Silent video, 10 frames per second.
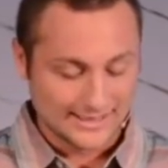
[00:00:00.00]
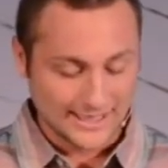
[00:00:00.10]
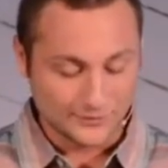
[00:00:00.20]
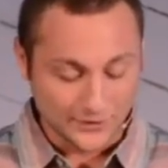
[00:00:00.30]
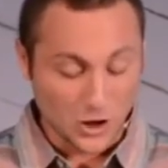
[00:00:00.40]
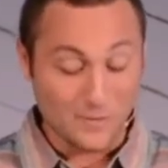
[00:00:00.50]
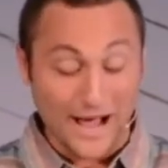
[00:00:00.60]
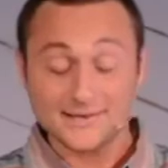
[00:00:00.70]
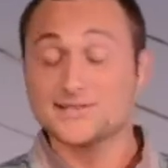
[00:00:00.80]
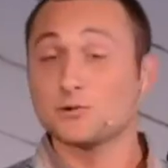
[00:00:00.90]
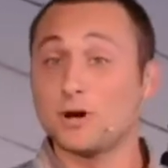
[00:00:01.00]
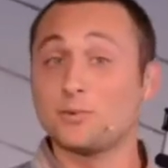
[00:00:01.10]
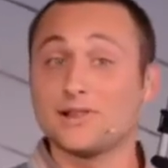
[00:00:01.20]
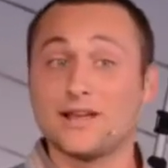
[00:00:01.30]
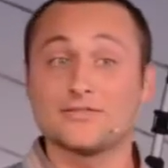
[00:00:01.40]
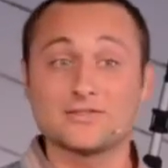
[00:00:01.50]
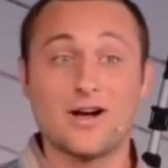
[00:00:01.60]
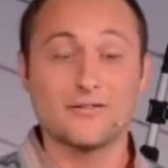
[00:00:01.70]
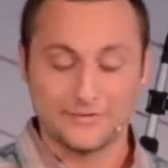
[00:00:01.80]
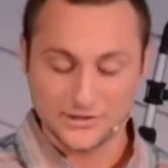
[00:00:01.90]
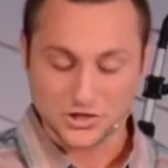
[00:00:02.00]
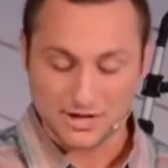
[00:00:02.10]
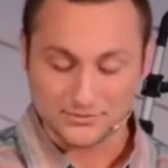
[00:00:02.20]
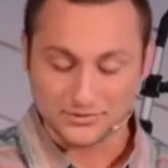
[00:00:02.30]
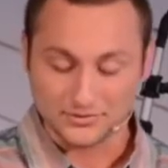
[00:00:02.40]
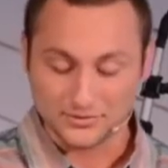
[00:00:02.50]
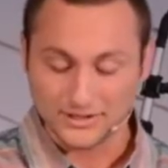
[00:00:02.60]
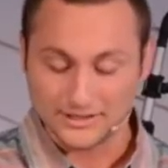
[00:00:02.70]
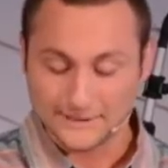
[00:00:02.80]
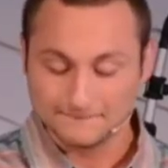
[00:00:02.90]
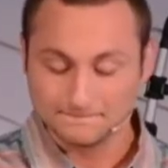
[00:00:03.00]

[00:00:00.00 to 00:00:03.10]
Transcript: If we go back to where we left off in chapter 3,